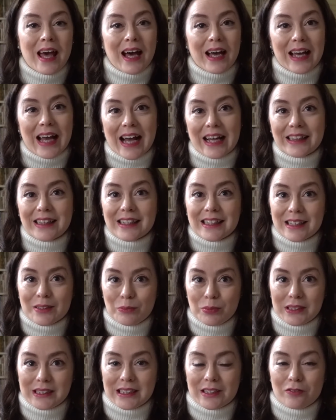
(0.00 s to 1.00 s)
I had the
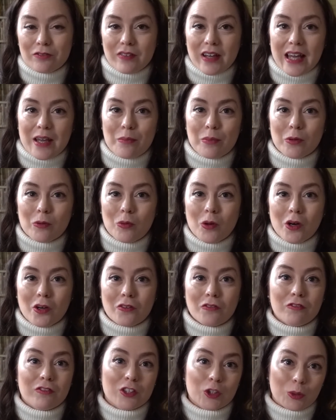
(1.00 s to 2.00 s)
Liberty Faber
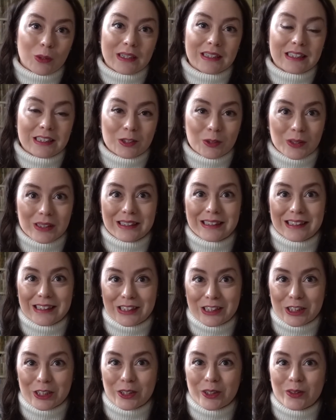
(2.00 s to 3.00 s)
one for
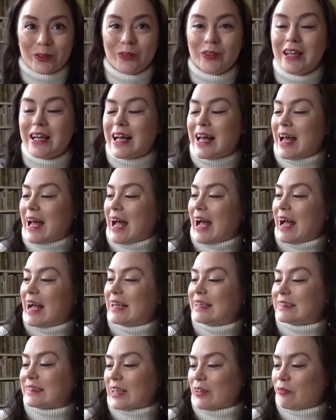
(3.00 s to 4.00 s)
2022
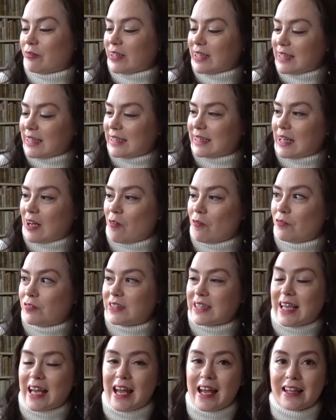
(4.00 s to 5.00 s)
and I really
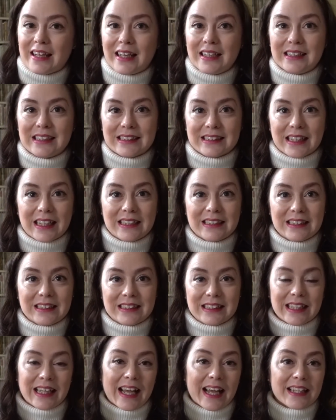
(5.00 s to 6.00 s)
loved it, and I decided
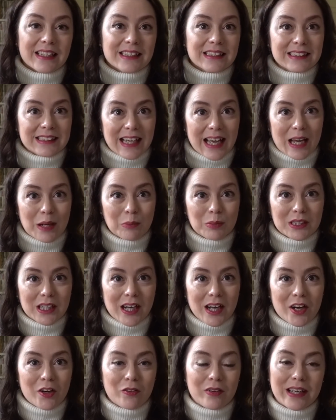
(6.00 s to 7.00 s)
to get the same
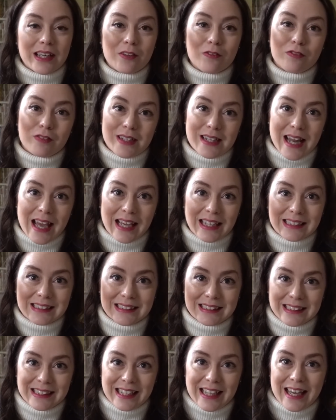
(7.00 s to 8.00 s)
diary for
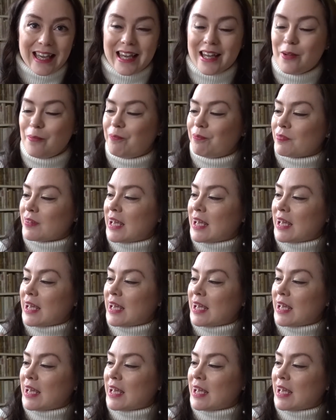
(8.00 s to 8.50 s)
next year.